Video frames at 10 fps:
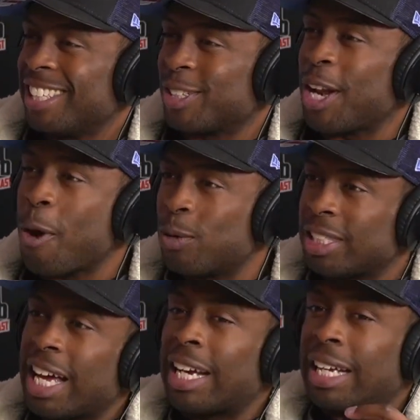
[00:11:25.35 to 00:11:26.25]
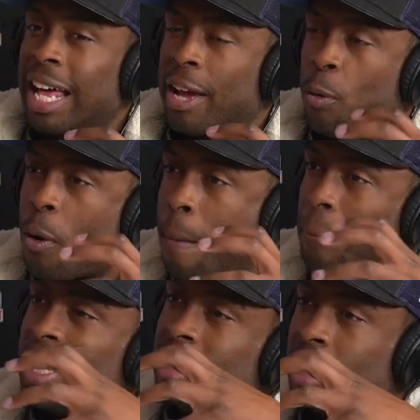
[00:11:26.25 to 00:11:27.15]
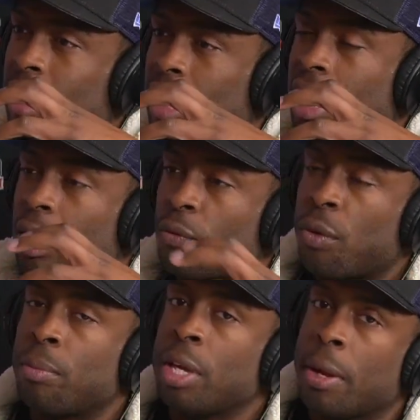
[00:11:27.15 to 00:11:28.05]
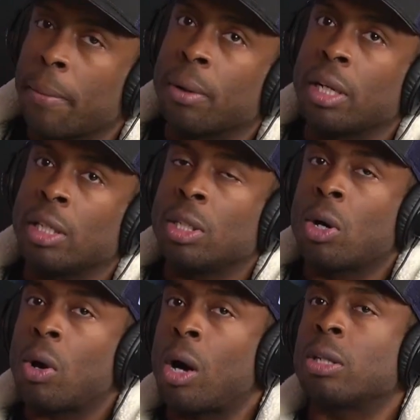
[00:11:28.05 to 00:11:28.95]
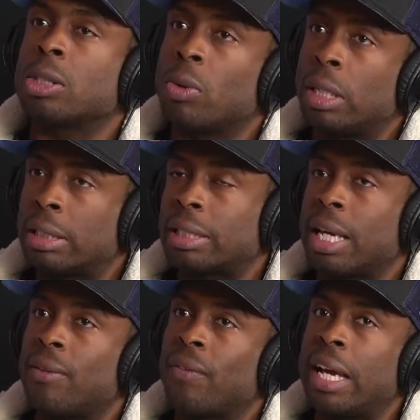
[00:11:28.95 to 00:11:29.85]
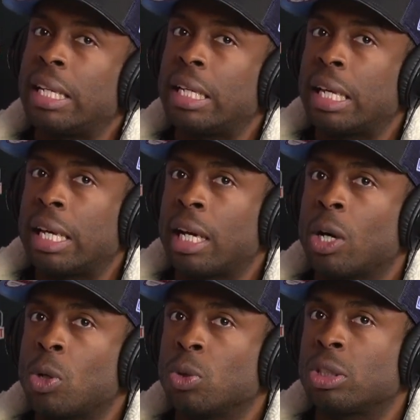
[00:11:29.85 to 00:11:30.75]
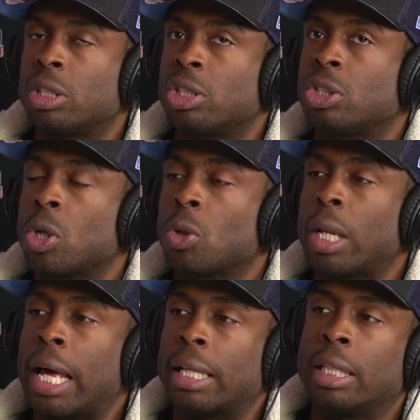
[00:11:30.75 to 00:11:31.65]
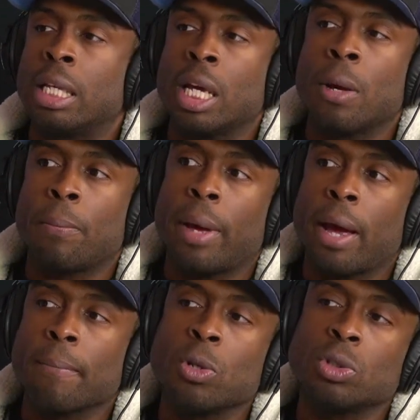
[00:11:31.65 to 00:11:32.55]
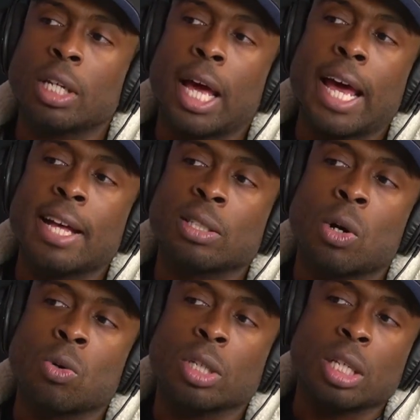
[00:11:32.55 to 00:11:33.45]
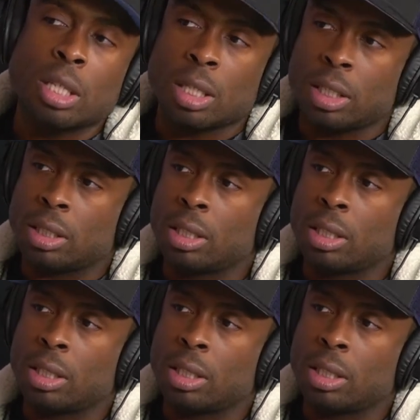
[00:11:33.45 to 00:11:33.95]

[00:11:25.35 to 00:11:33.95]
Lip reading: So that was kind of like what pieced it together for me. But, also in the same vein, it goes to show like the impact music has on kids.